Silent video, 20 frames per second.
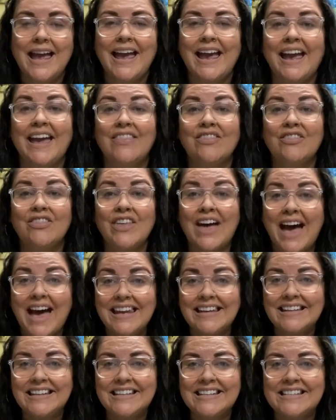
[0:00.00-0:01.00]
And
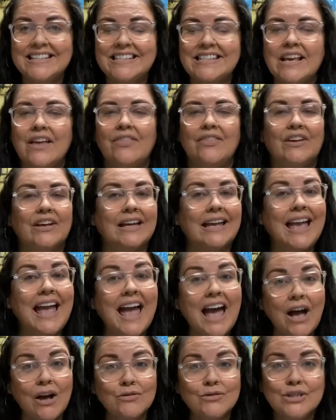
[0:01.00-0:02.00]
that is the
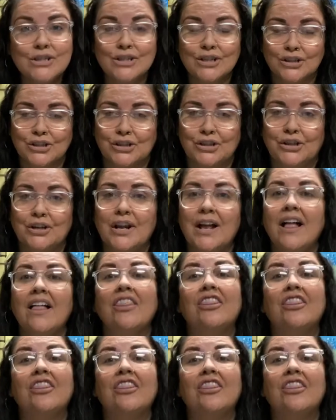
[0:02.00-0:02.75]
counselor,